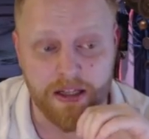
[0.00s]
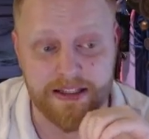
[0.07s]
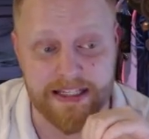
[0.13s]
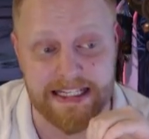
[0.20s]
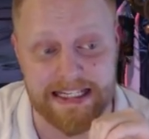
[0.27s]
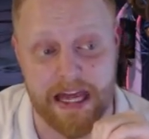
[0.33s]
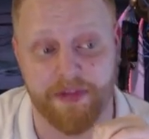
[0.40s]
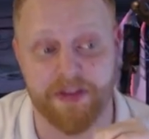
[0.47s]

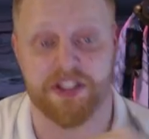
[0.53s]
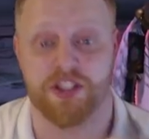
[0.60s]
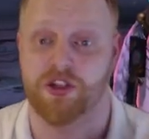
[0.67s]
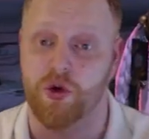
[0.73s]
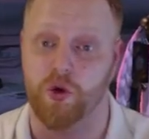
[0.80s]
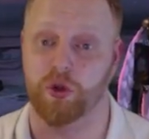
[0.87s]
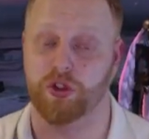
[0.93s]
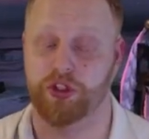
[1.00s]
See, now this
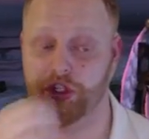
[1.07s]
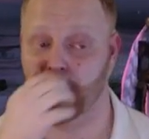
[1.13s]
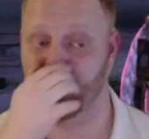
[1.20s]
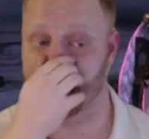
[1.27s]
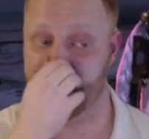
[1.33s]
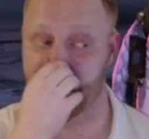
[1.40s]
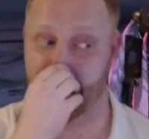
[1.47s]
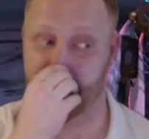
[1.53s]
is cool too,
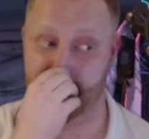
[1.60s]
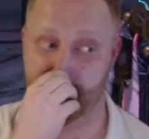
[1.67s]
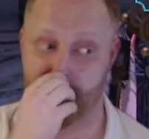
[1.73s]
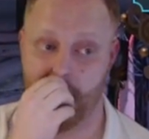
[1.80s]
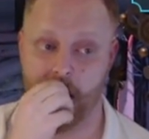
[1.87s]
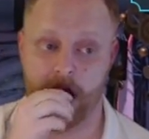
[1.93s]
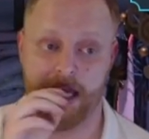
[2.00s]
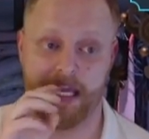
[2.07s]
because
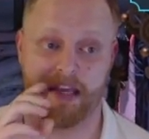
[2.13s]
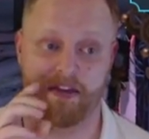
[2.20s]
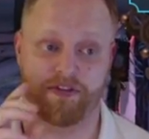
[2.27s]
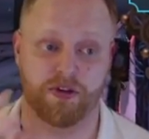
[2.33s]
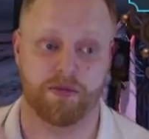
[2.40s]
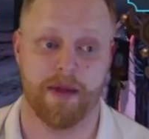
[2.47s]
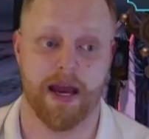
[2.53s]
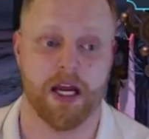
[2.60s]

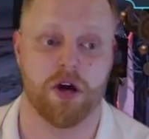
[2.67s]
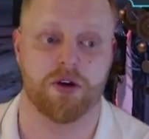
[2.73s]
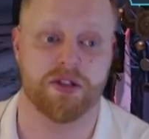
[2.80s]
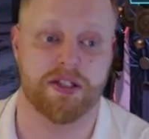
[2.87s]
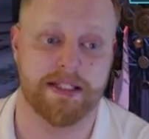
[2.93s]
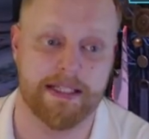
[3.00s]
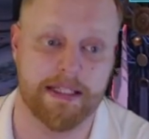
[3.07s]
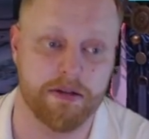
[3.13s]
if Yumeko
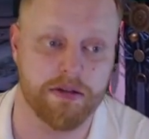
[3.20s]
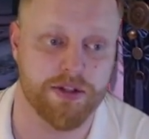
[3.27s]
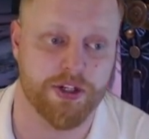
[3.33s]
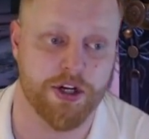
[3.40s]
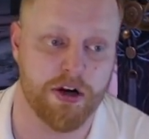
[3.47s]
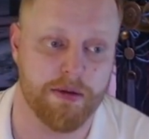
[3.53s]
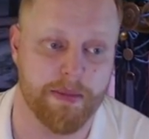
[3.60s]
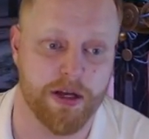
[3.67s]
steals
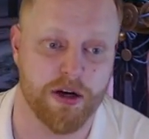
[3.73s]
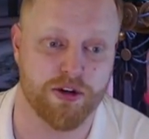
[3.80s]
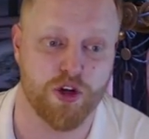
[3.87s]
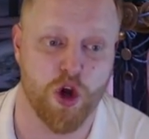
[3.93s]
turn meter,